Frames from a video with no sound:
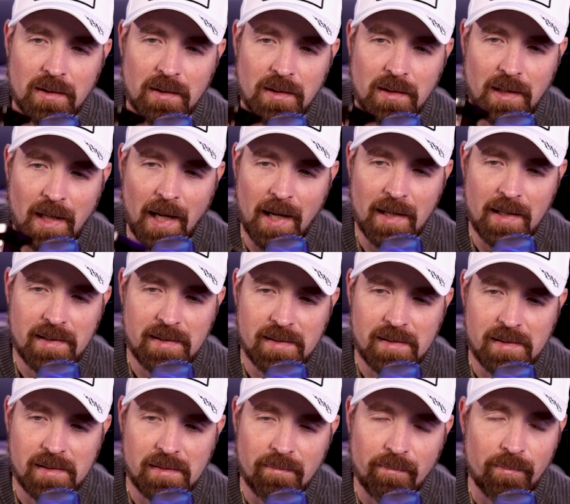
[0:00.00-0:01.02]

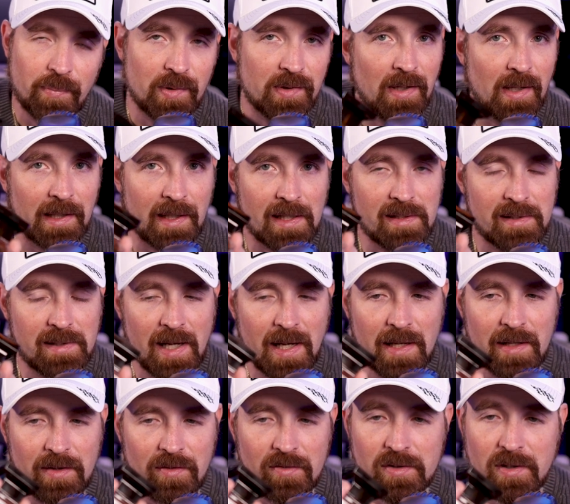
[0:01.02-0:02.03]
Yes. But like I said, there's